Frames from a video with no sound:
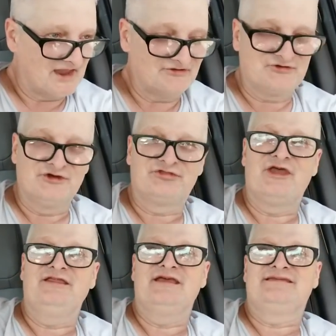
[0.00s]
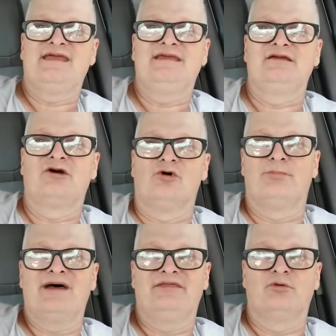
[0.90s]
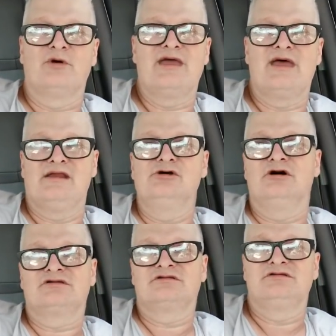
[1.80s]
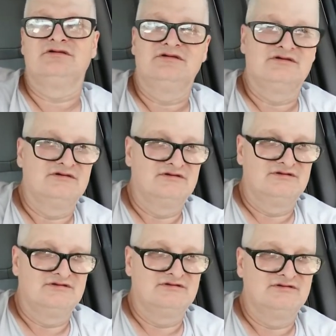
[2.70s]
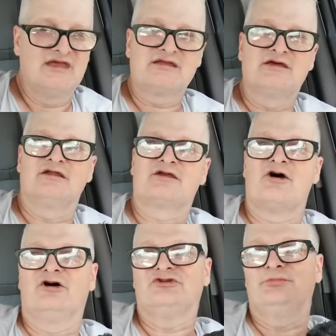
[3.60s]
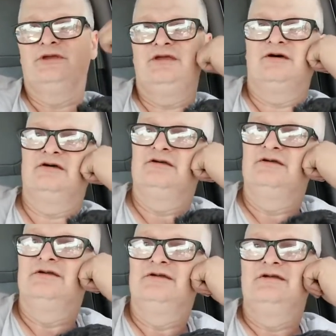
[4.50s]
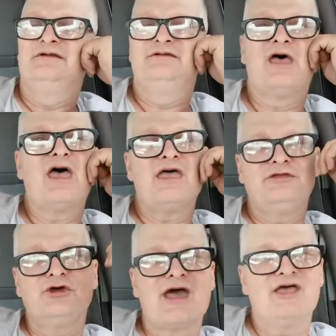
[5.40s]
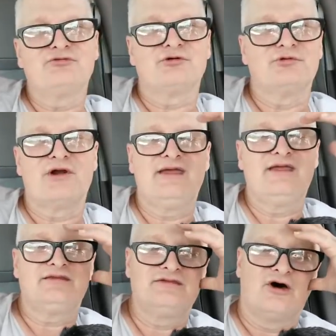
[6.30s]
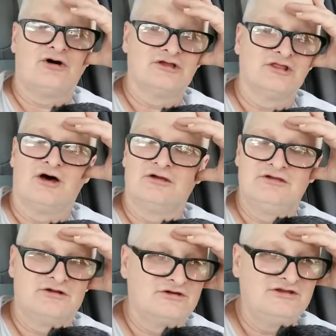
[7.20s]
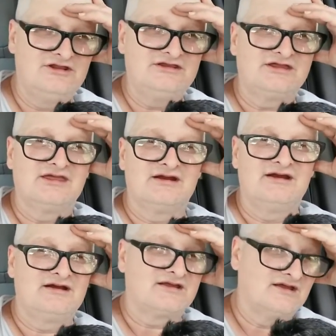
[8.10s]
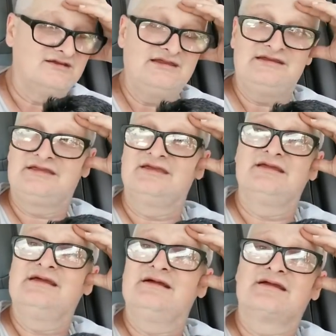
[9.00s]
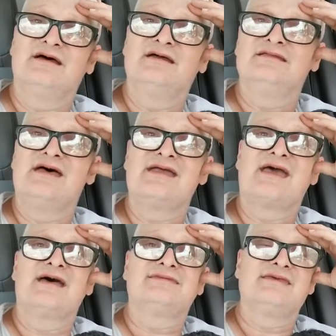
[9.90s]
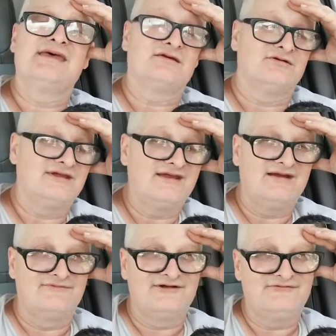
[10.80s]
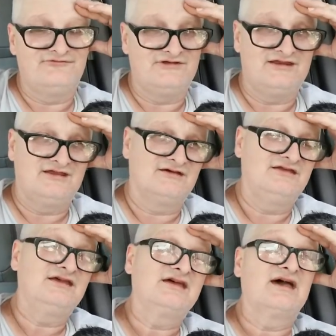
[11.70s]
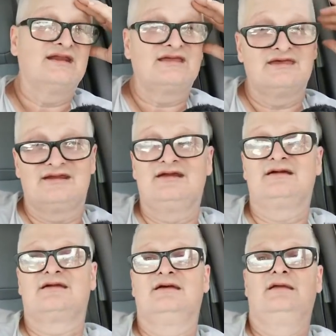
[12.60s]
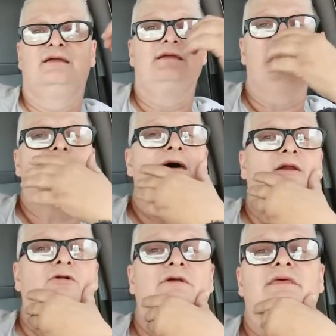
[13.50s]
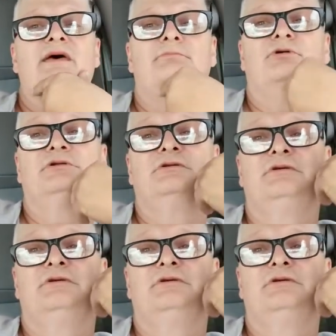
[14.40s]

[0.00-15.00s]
It's a good thing that they didn't go by the way I looked. That could have cost me, and you guys were right all along, you know, you need to get a haircut, need to get a haircut. And I got that on every video. You got to get a haircut. And not only that, but,